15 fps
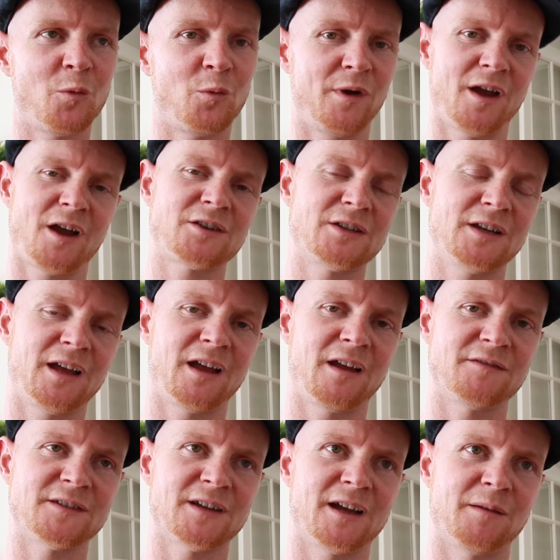We actually
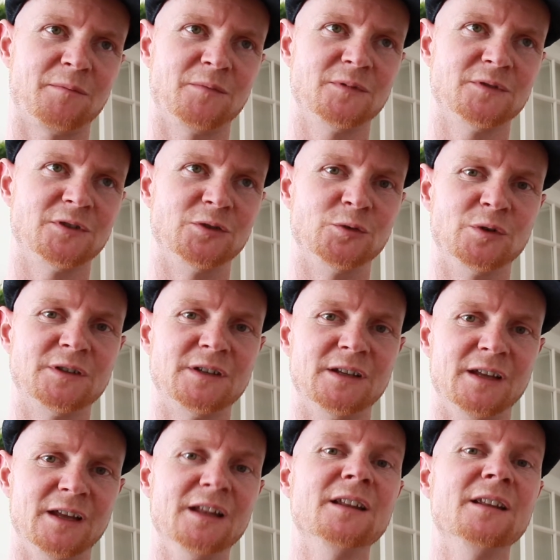have time to do it
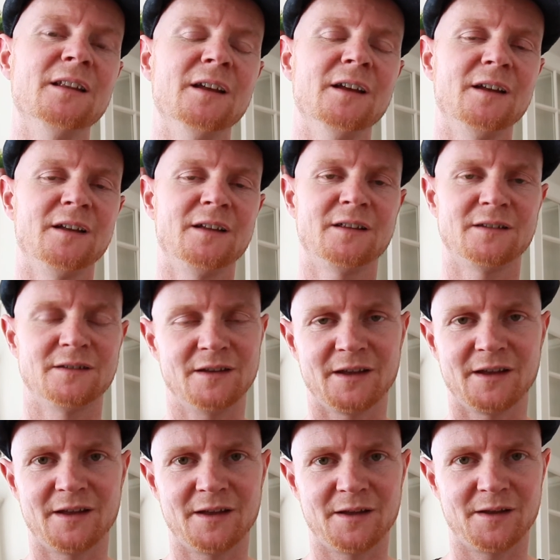in
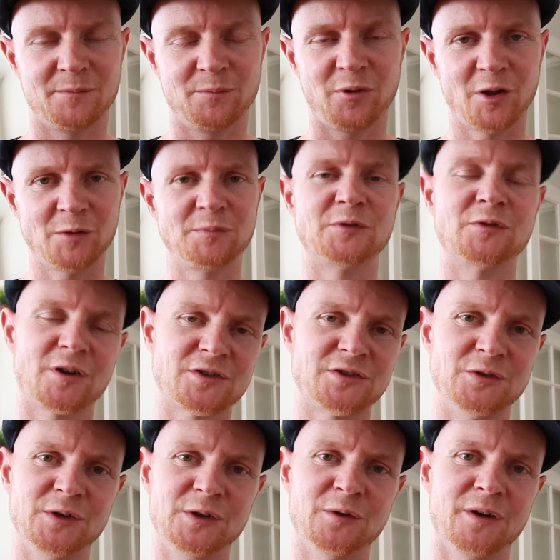the Pulpit Rock
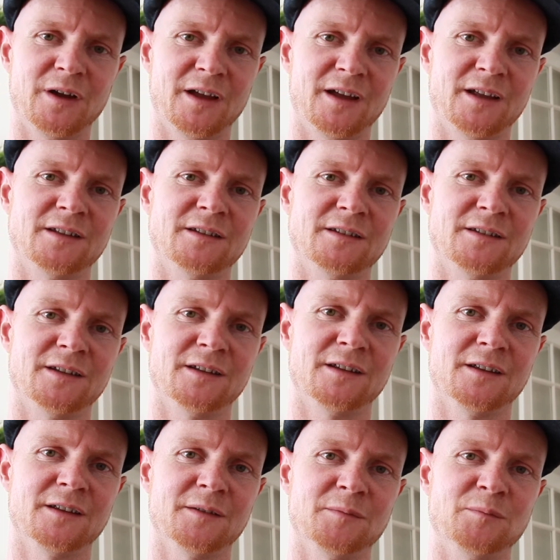Studio and
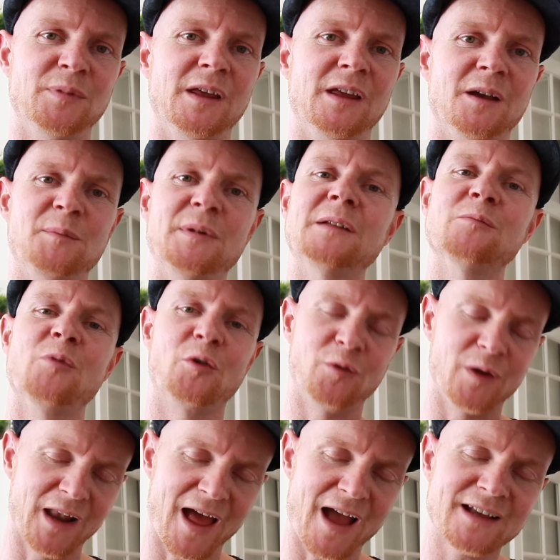being a bit more
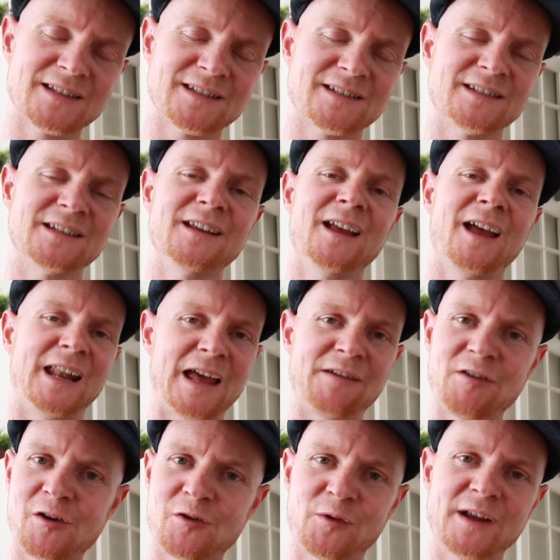relaxed and
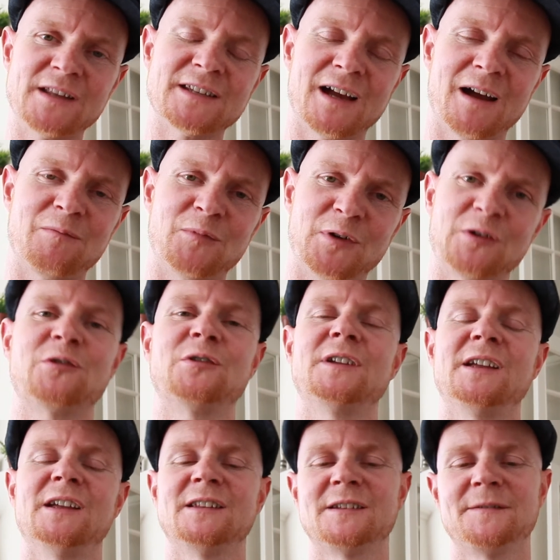having a great time
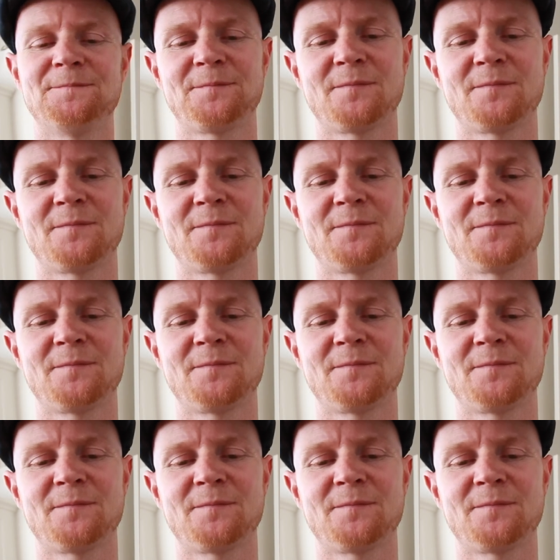recording it.